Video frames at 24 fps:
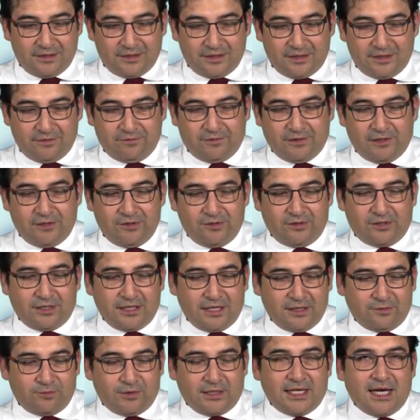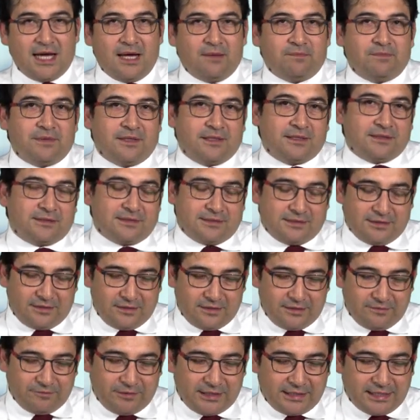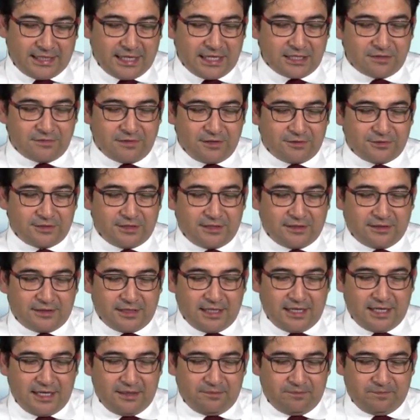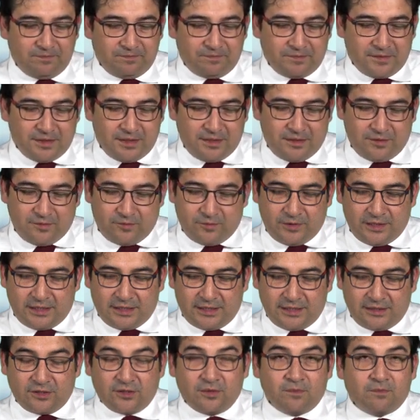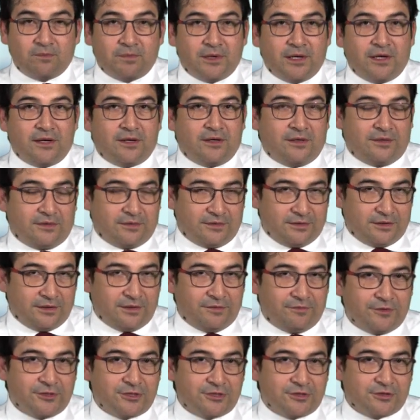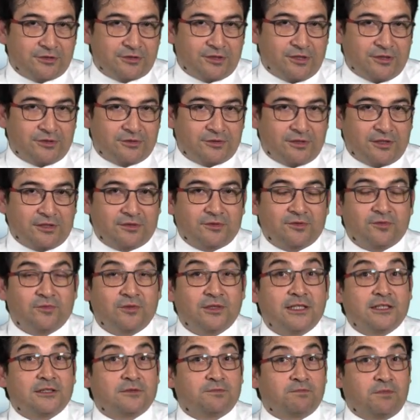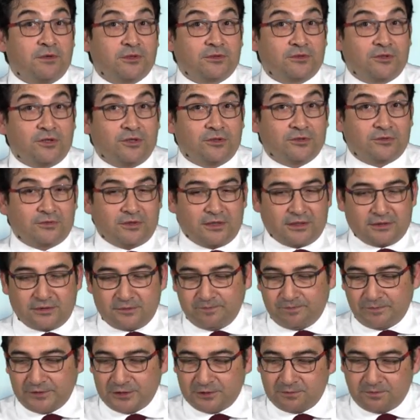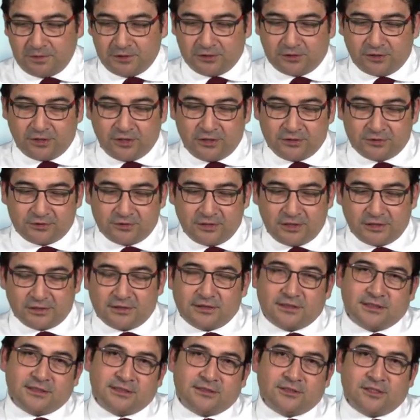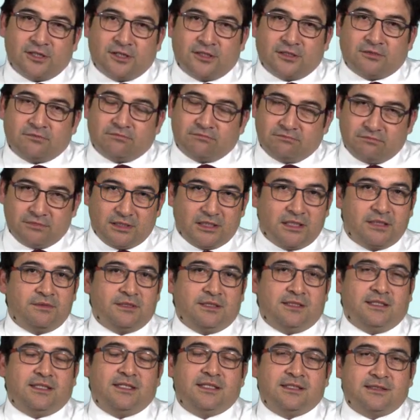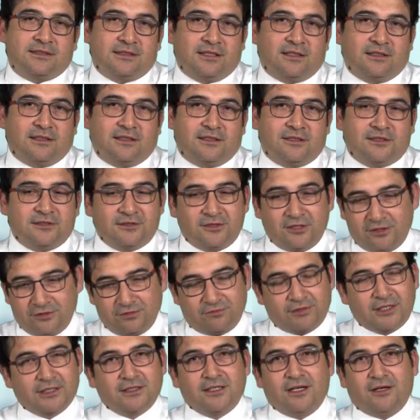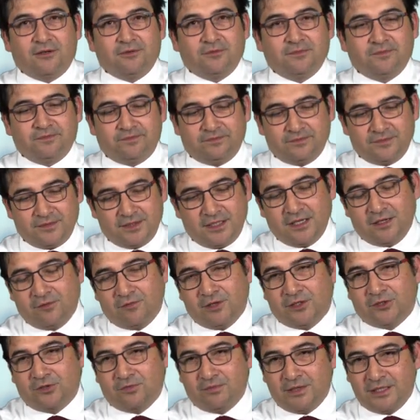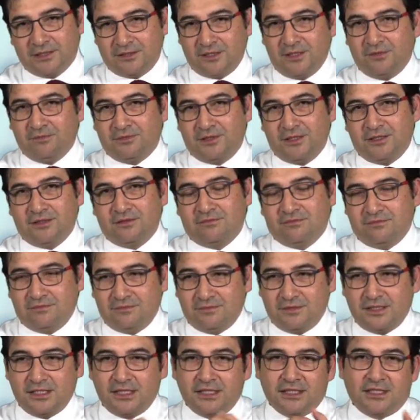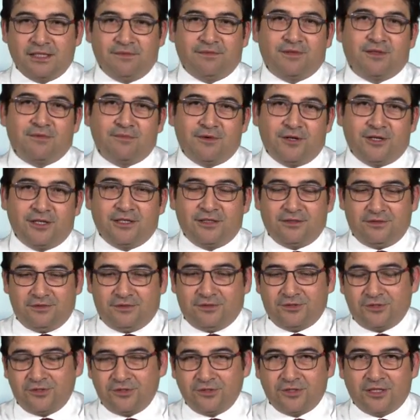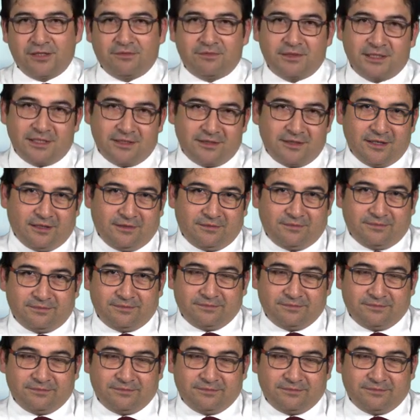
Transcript: If we look at what happens with the cash flows in time, we can compare the futures contract with a spot contract. Spot contract is done instantly, it's done right now. I want to buy something, I give you the money, you give me the thing.